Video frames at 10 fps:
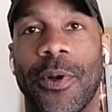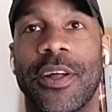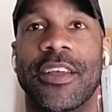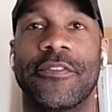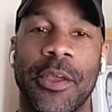
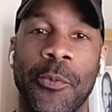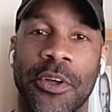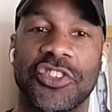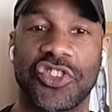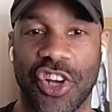Well, if they
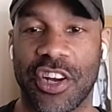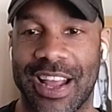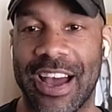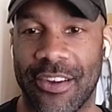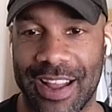want to start
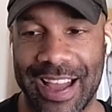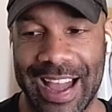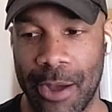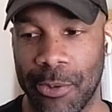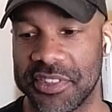out,
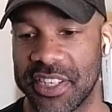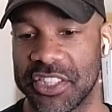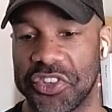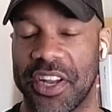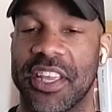I would say
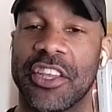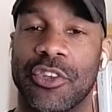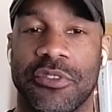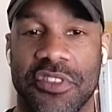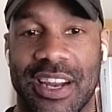try to get
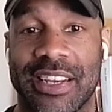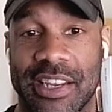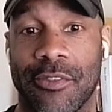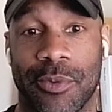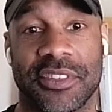used to the
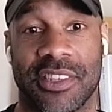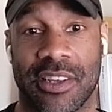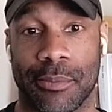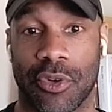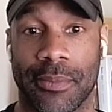idea of what
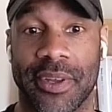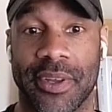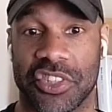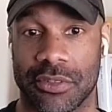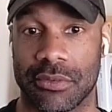DM
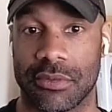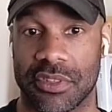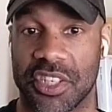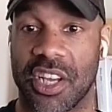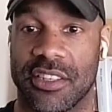automation
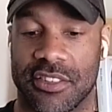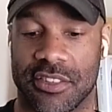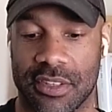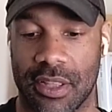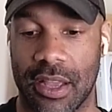
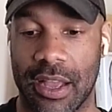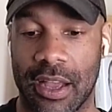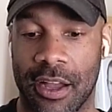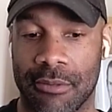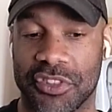does.
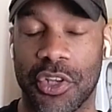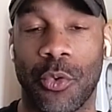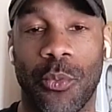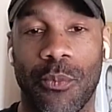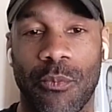
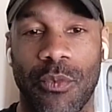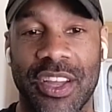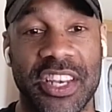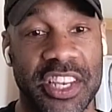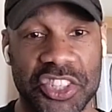So
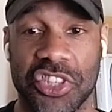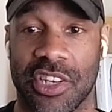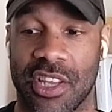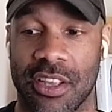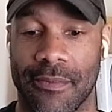
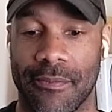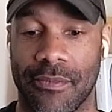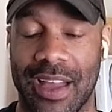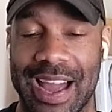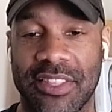initially,
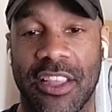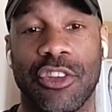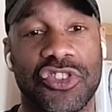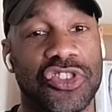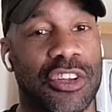I think
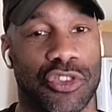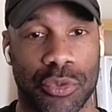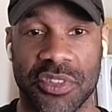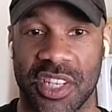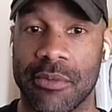you should start
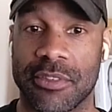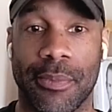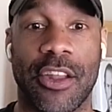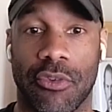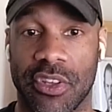doing DMs
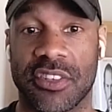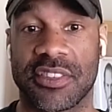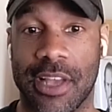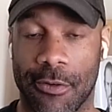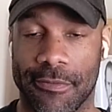manually
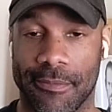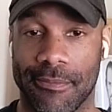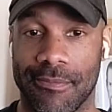yourself.